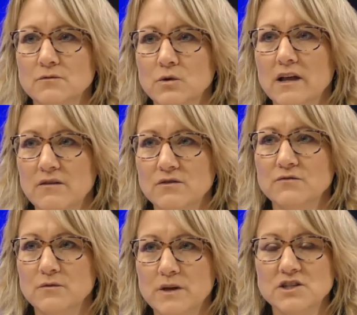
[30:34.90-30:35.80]
will have
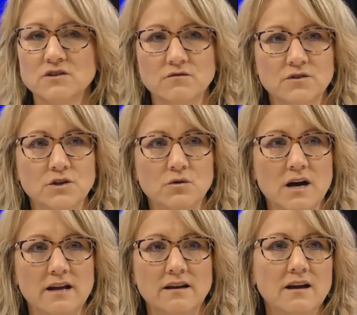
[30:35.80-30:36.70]
information for you
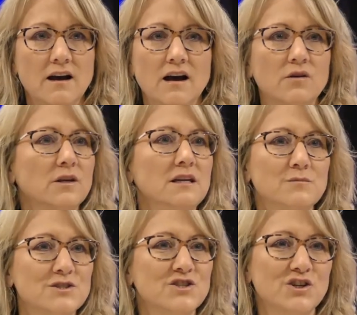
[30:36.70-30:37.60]
on how to
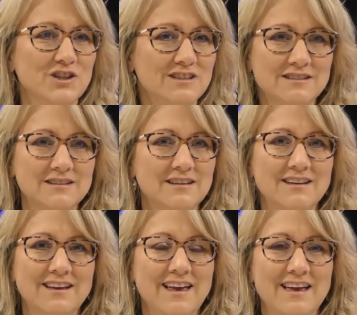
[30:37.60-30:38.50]
keep a journal
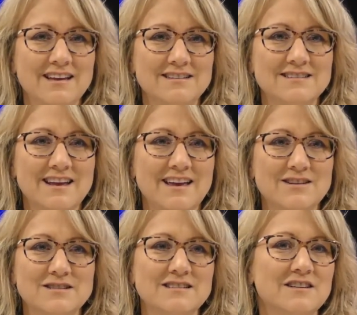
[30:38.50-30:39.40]
and
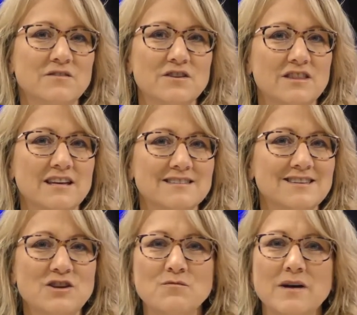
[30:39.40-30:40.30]
different things
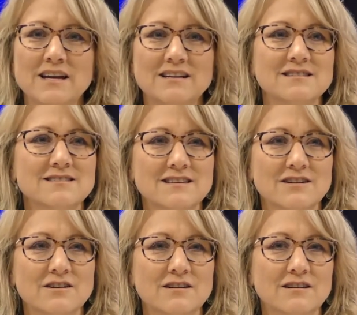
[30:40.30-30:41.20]
that you might
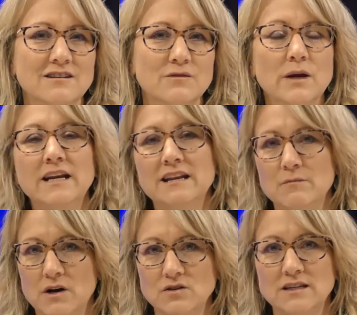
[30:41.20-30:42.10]
consider writing
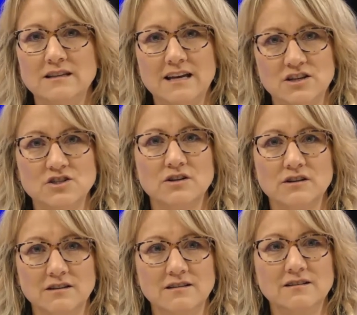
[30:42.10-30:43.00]
about in that
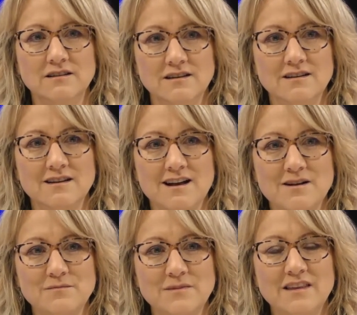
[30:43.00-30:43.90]
journal.
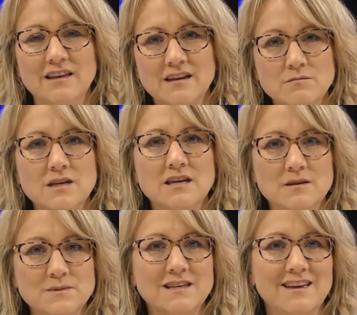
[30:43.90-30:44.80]
And they can be
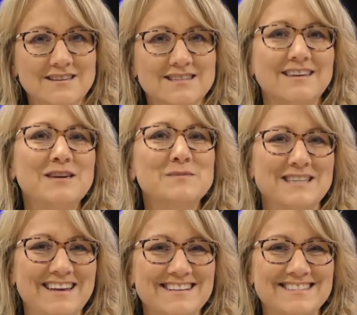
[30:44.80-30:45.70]

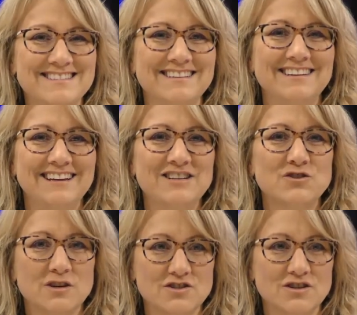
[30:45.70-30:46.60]
keepsakes and
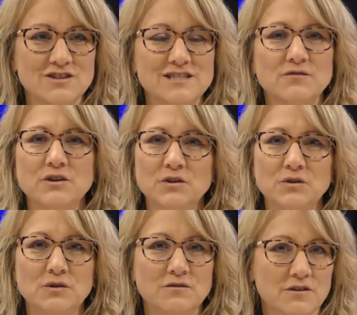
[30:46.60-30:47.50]
treasures for
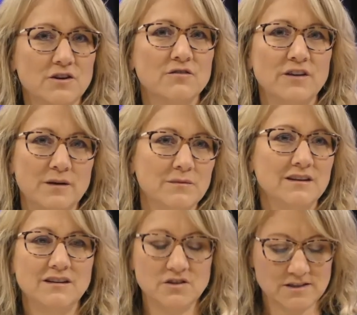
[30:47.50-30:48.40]
you and for your
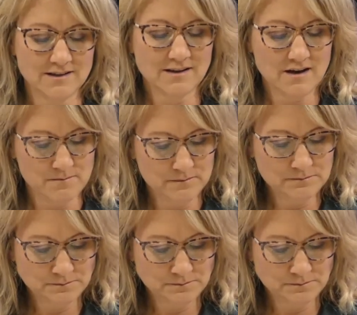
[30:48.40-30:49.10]
family years to come.